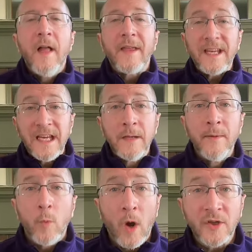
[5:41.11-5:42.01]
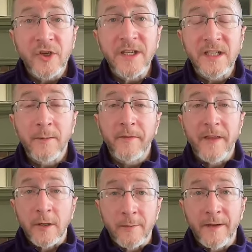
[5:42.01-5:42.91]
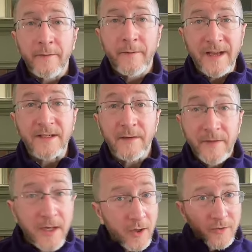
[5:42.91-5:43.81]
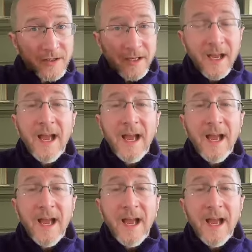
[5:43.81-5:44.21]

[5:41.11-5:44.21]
that he had been watching some of the intermittent fasting videos